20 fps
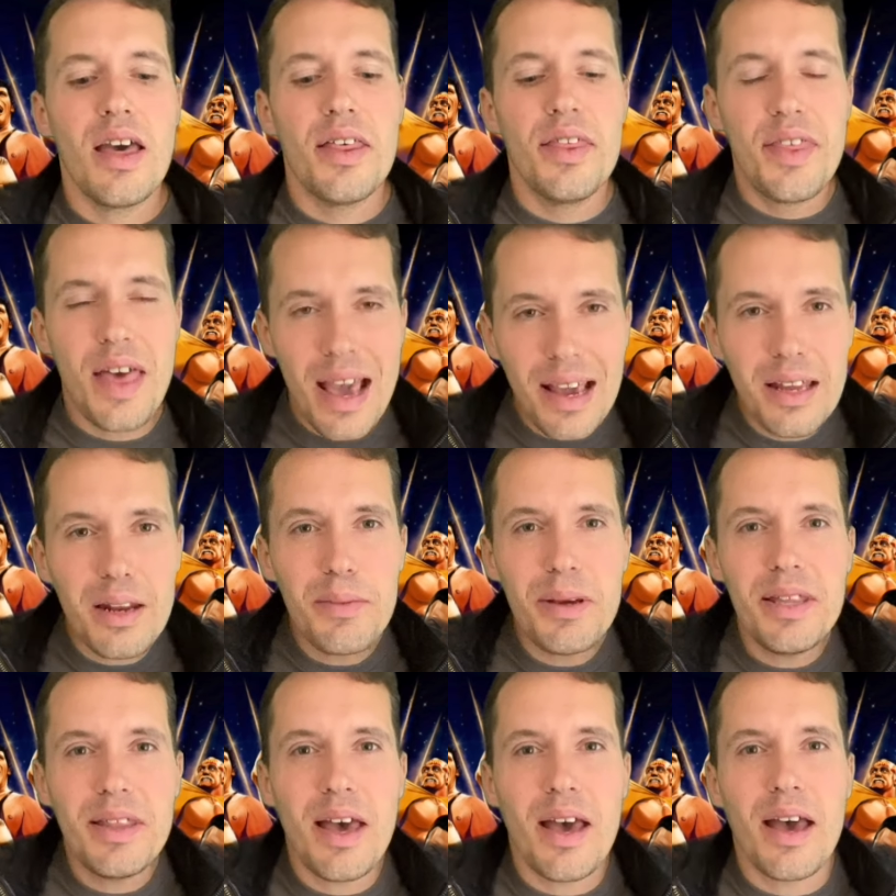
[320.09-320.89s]
They're going to
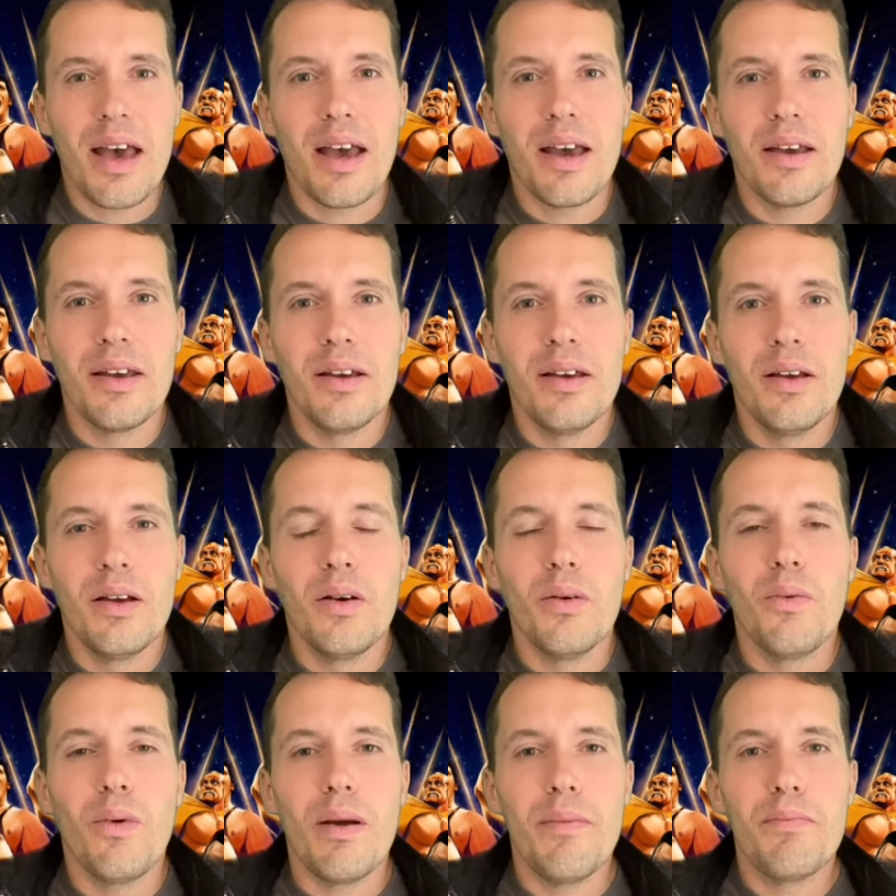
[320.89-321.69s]
be there
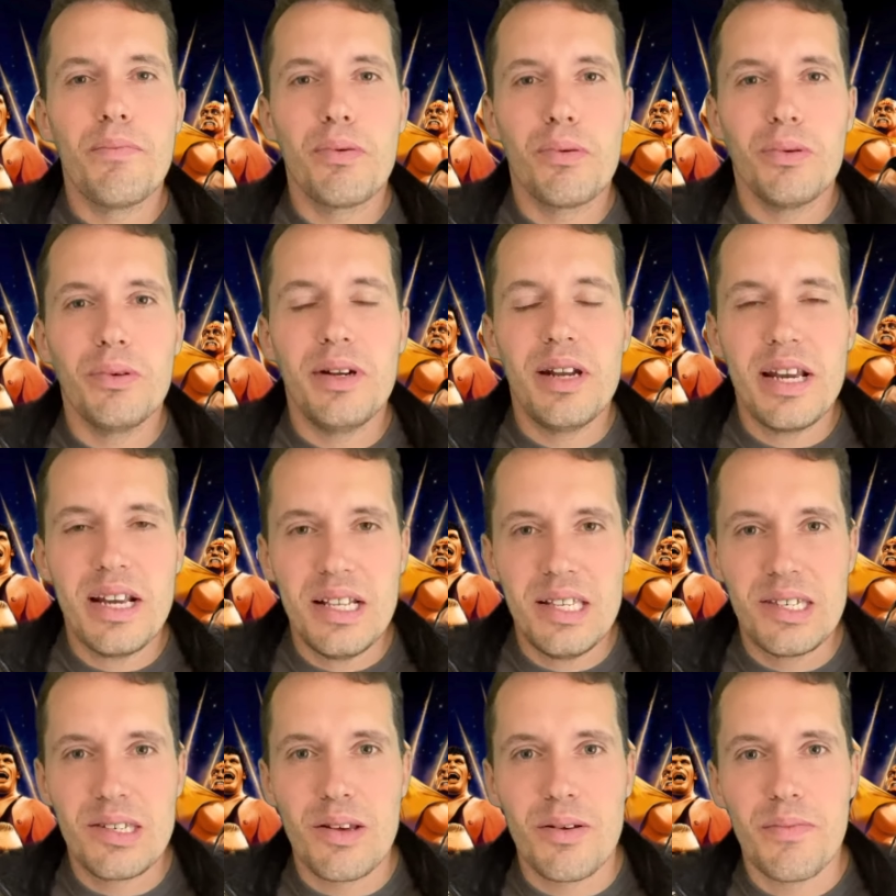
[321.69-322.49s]
when Braun
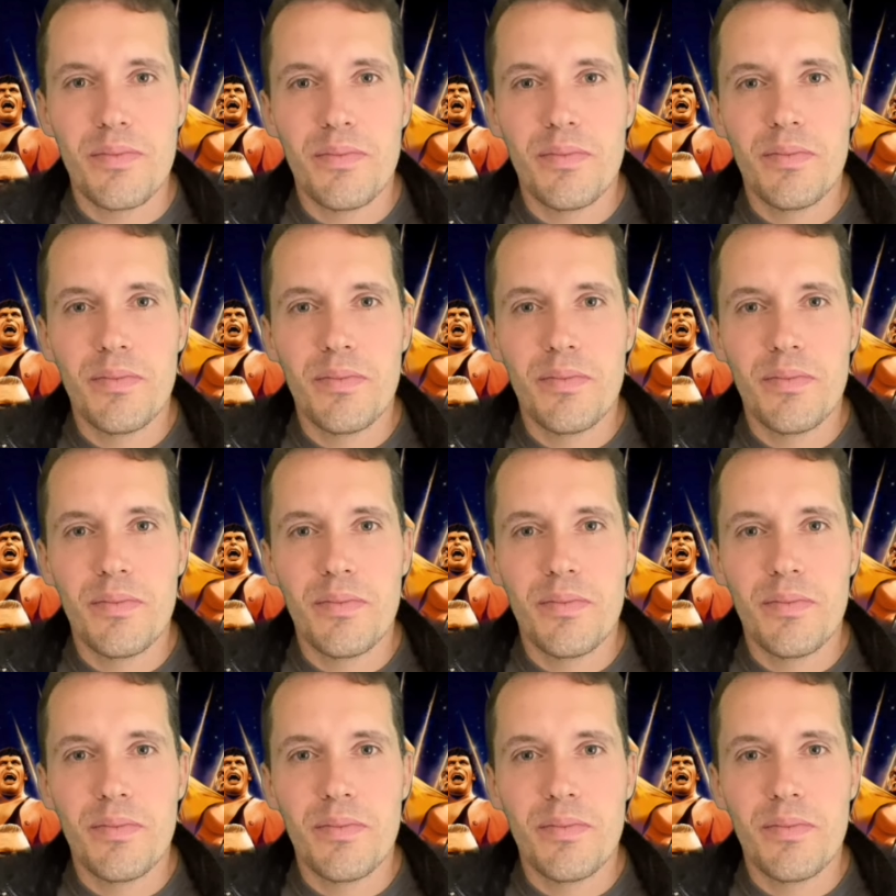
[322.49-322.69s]
needs them.